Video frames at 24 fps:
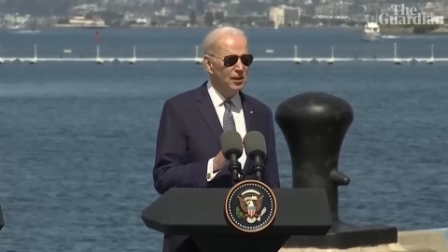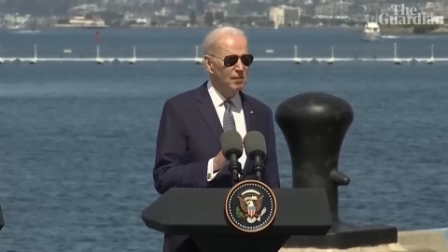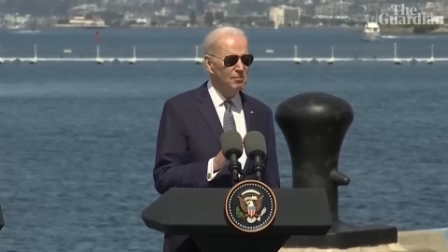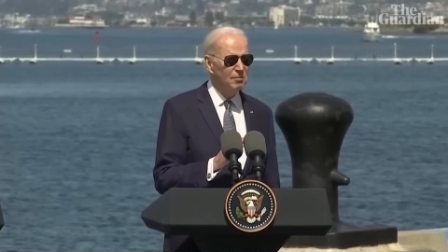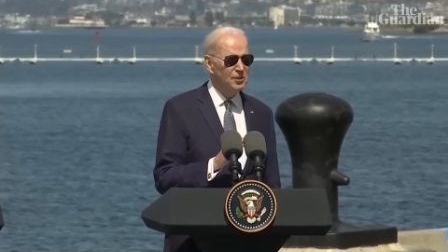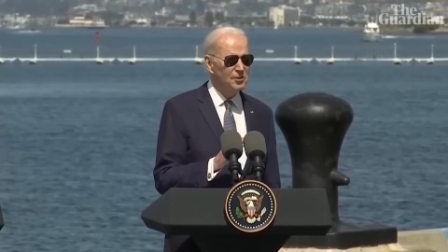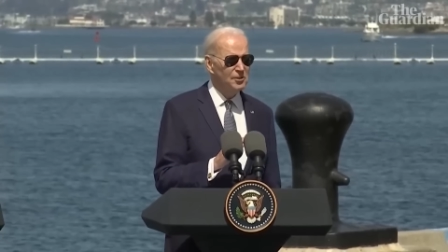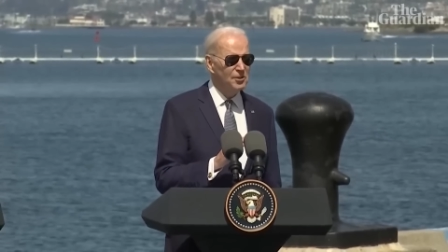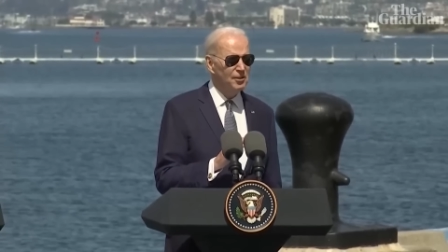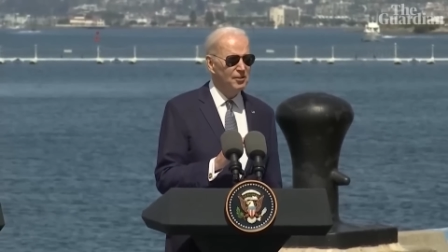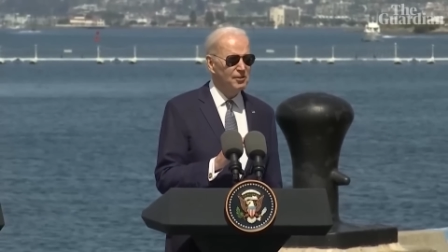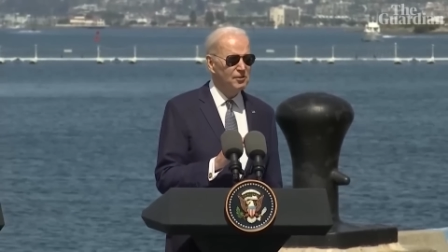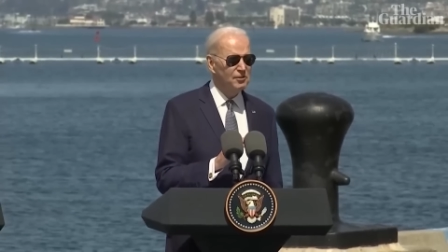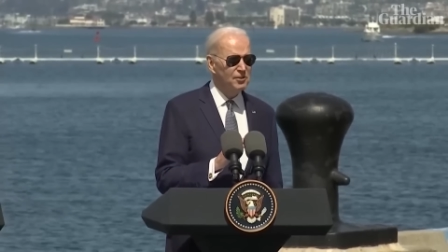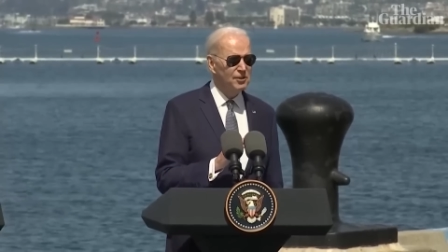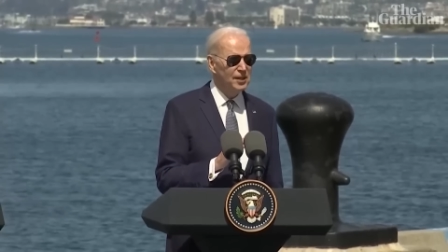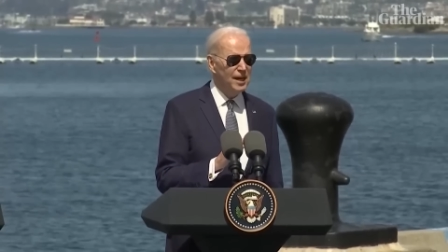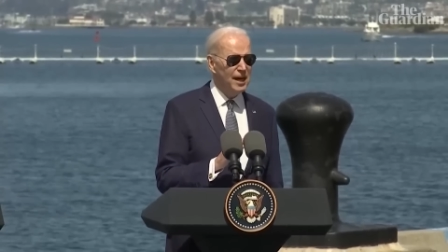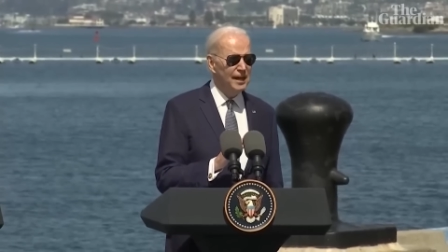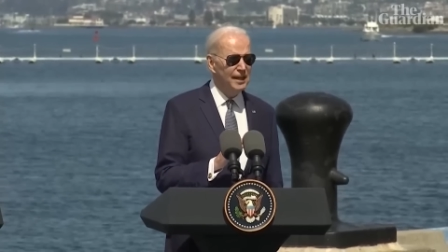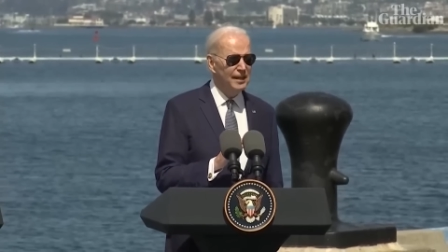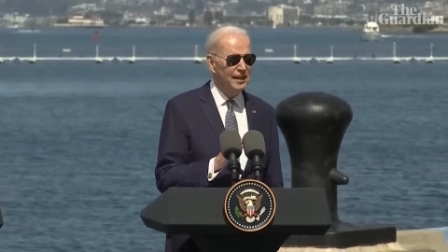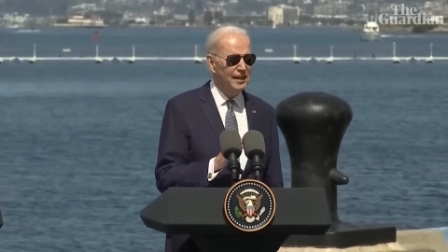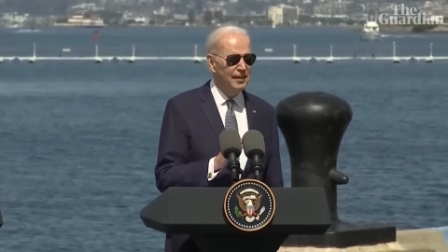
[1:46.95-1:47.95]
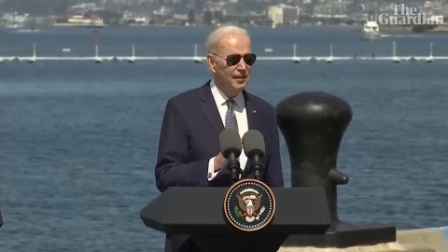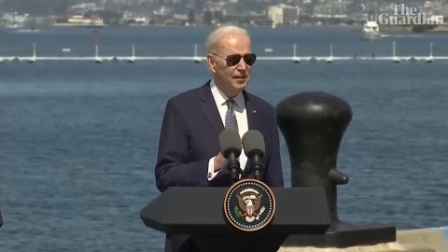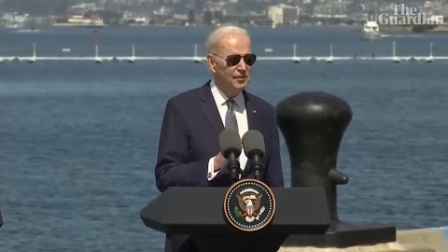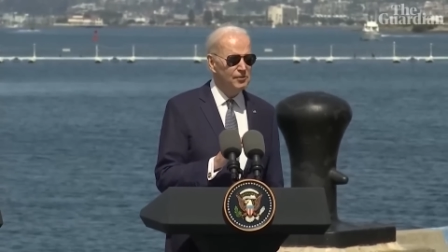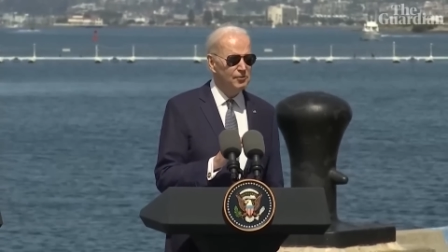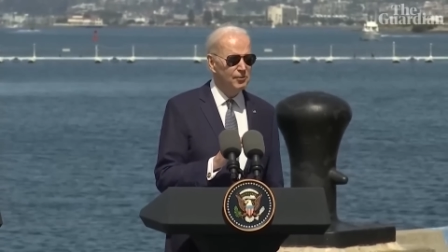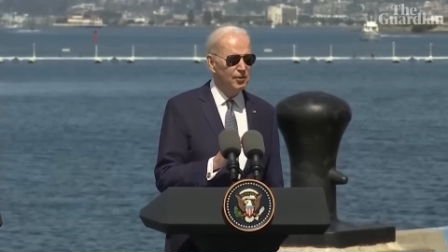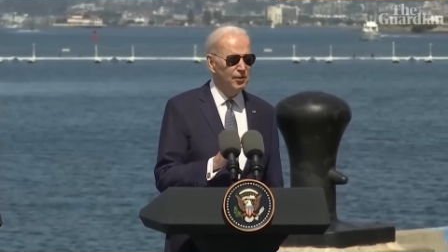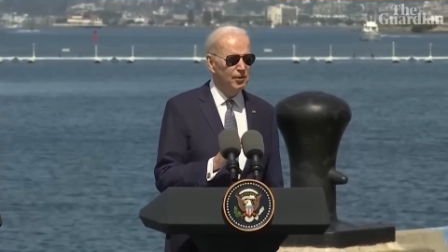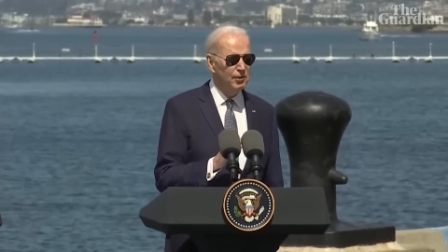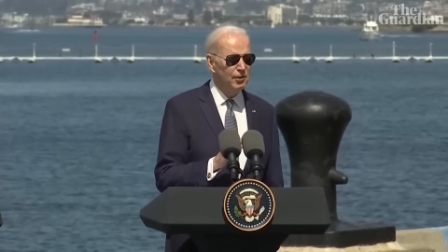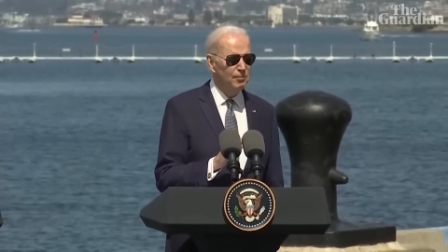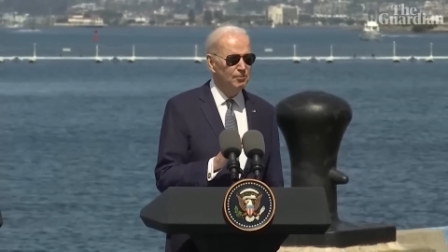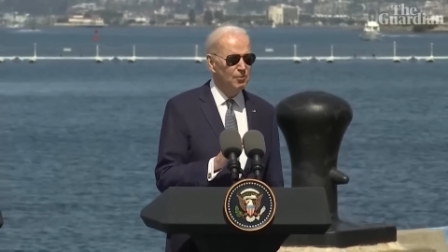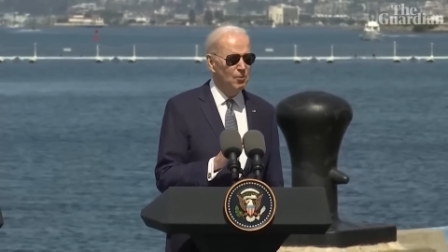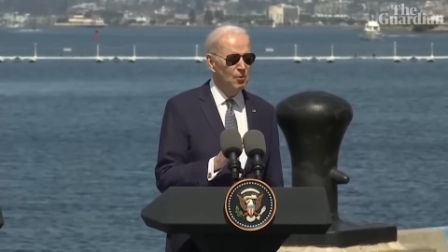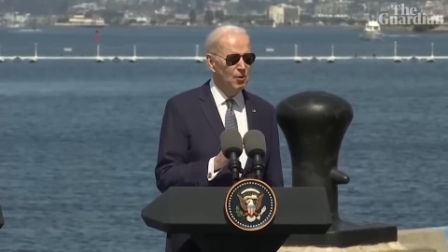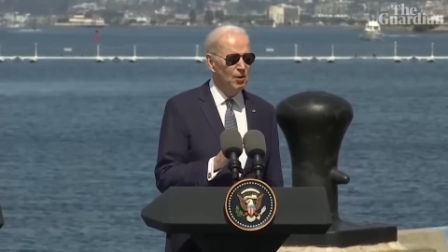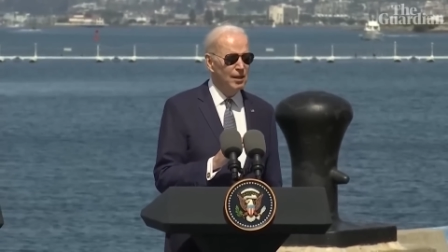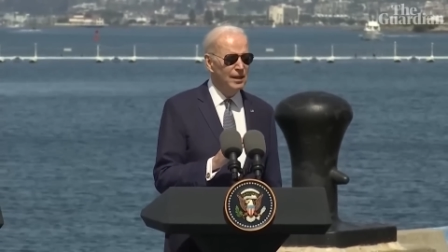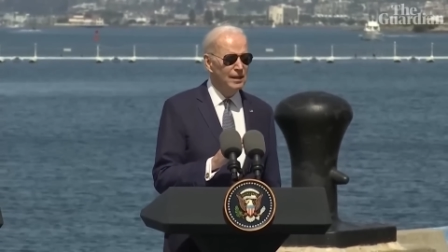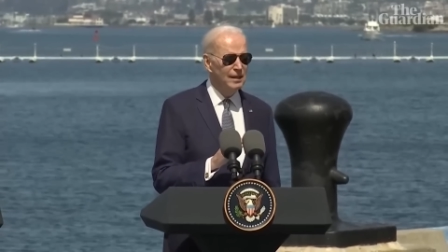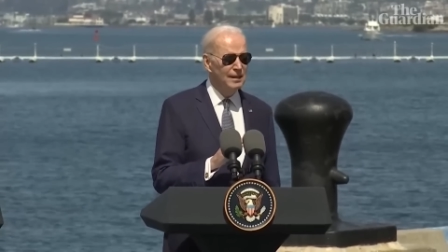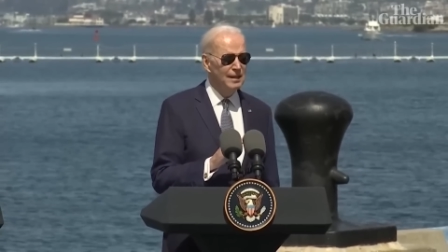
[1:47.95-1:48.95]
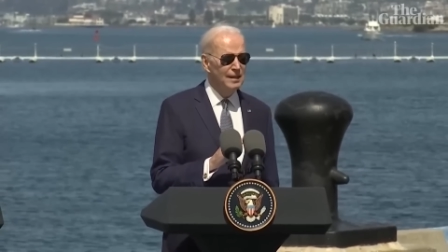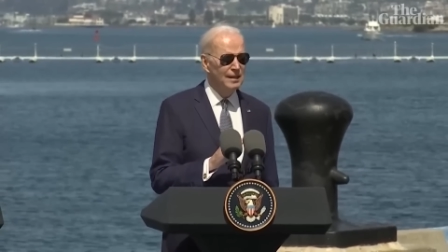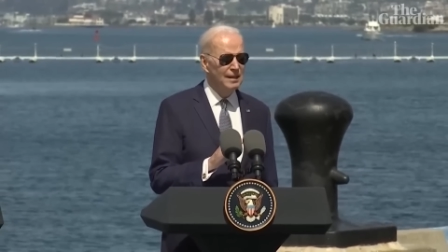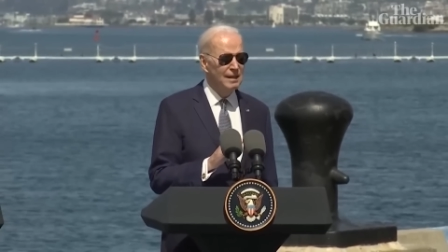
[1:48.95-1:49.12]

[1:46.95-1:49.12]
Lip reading: or misunderstanding on this critical point.